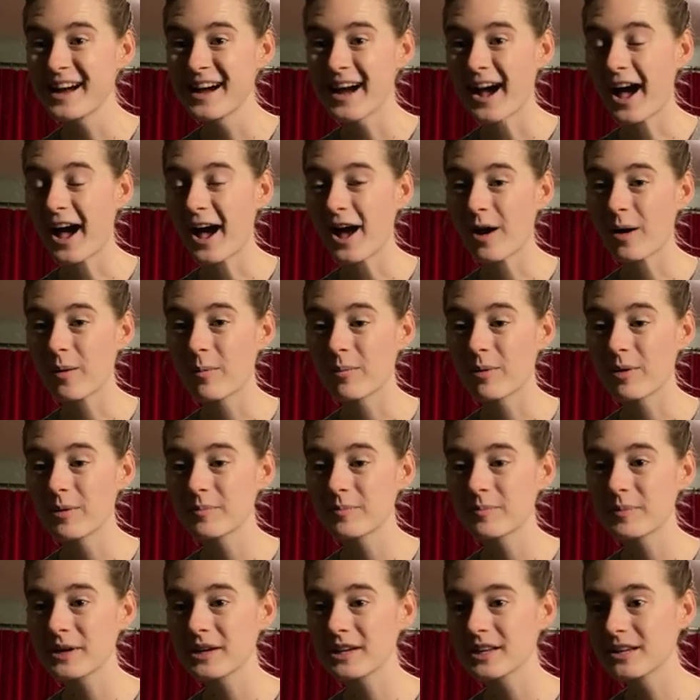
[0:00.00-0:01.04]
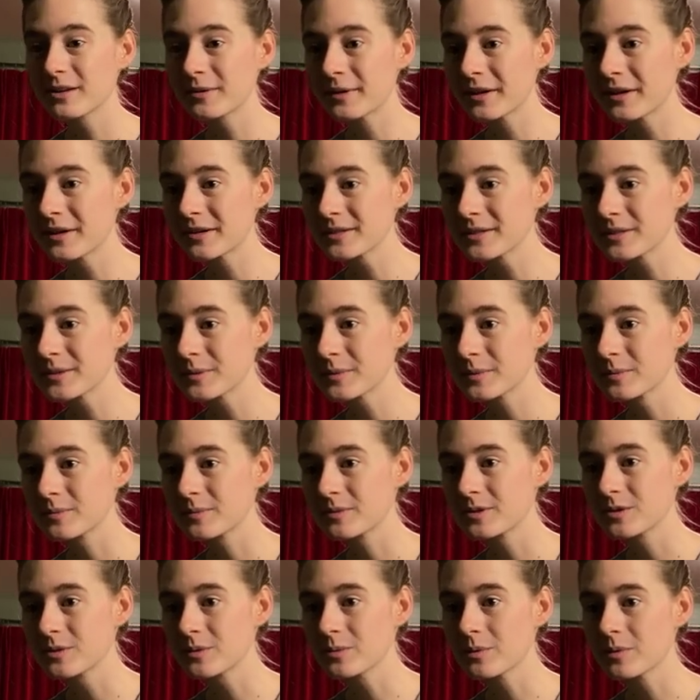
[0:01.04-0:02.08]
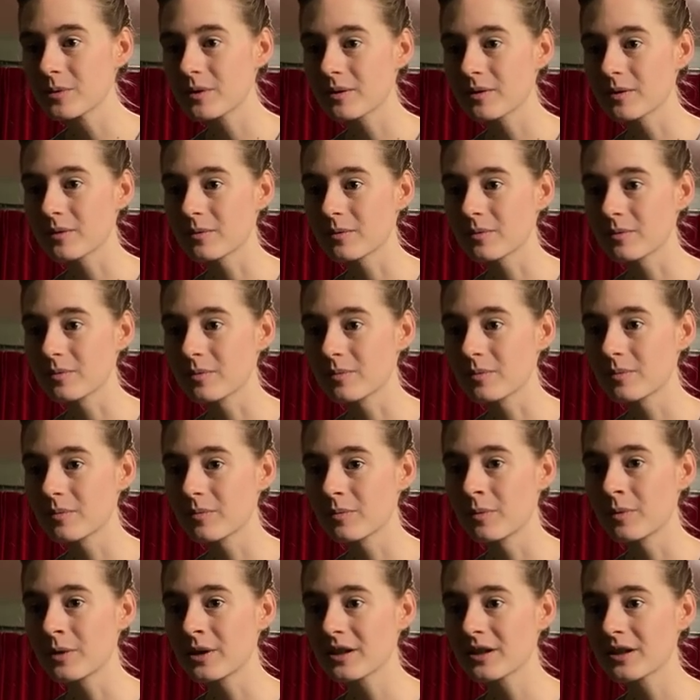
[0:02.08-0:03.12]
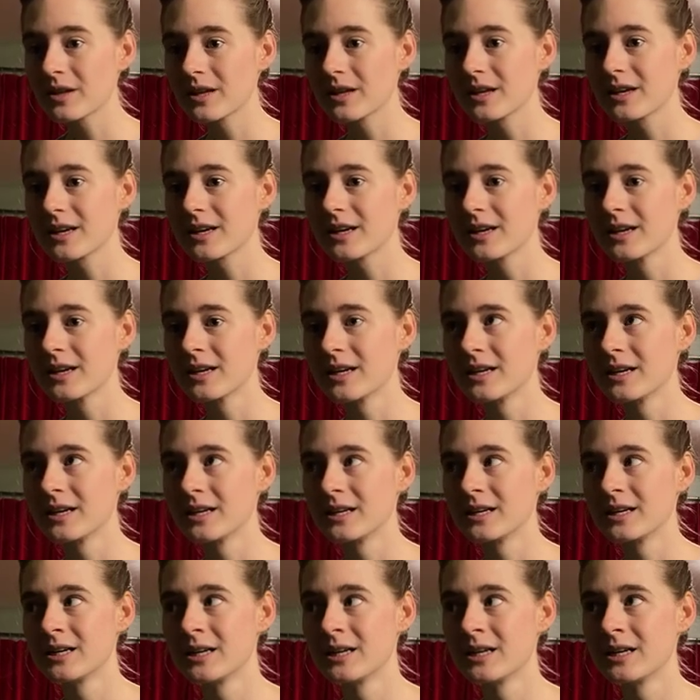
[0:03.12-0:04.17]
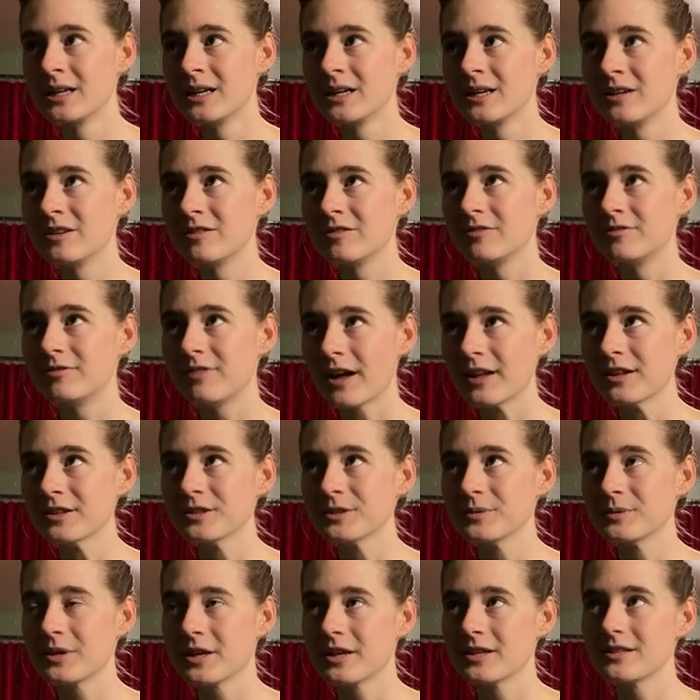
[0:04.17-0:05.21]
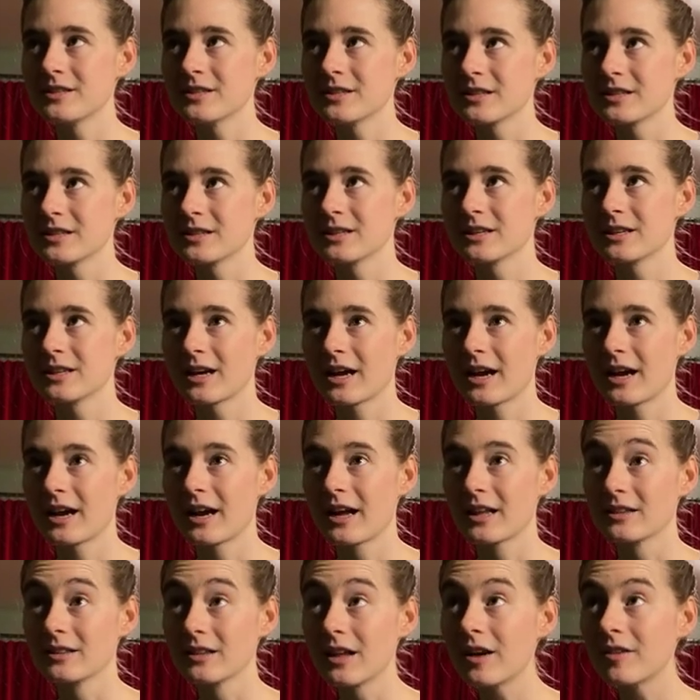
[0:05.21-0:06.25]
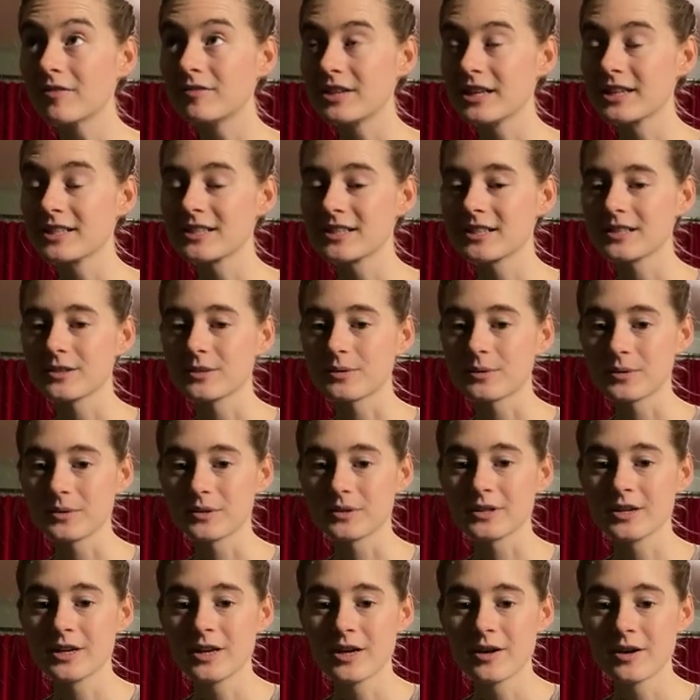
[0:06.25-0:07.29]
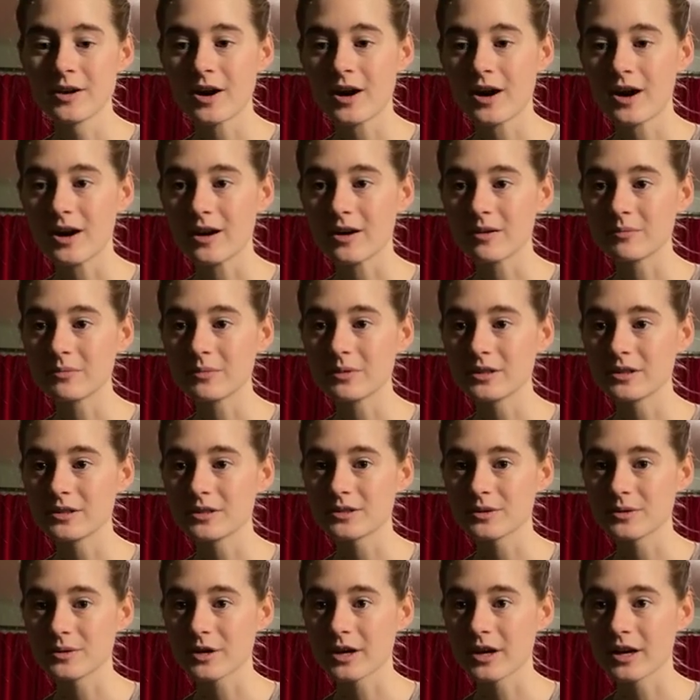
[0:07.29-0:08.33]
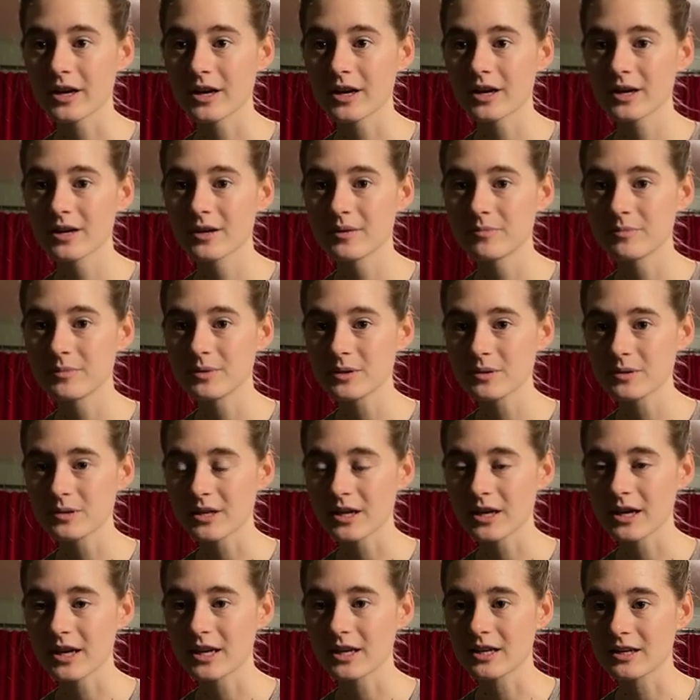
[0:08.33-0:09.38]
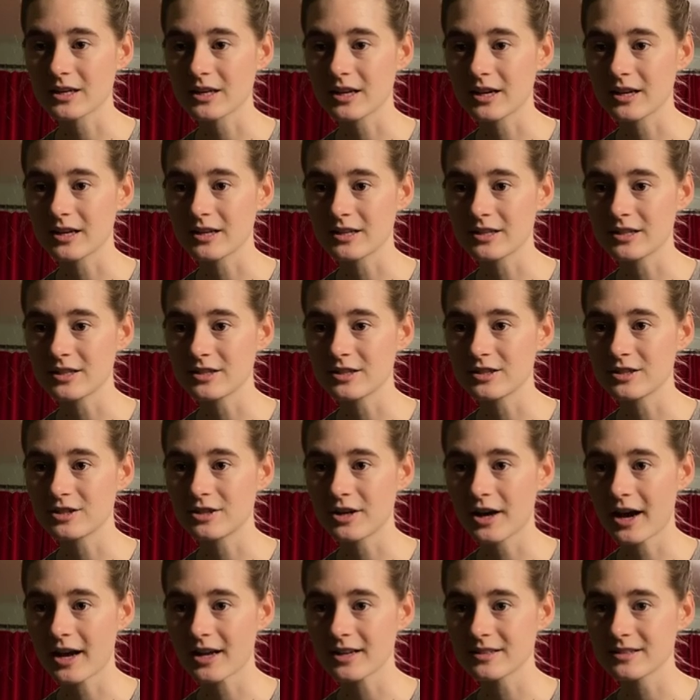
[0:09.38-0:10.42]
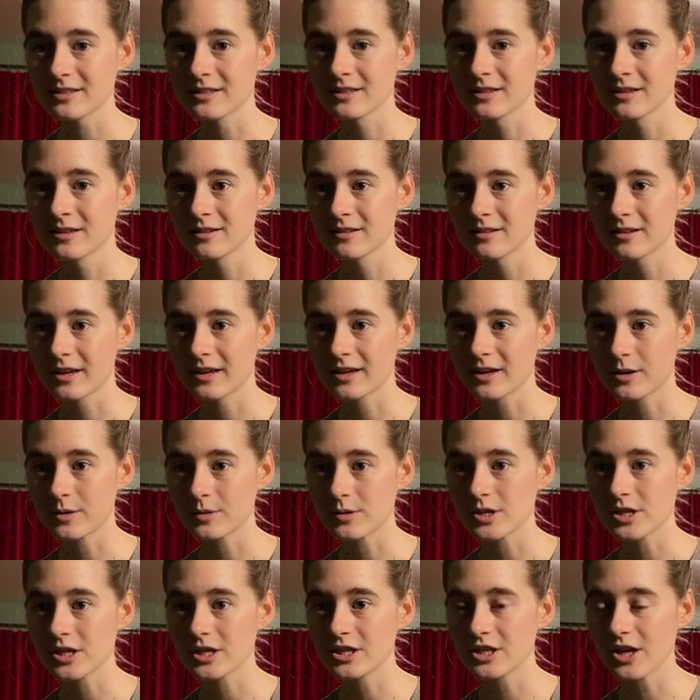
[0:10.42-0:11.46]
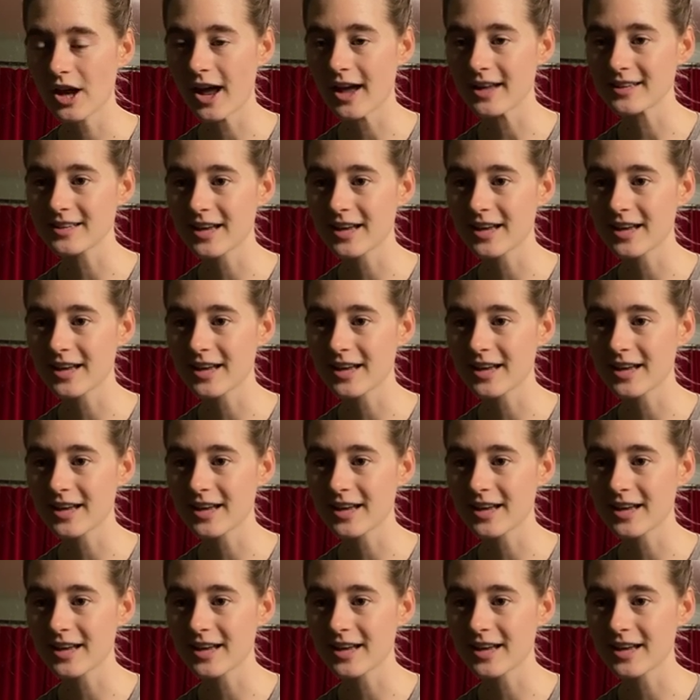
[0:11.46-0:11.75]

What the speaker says: But, you know, I also do really value dancing, and I love dancing to old historic music and jazz, like OG jazz.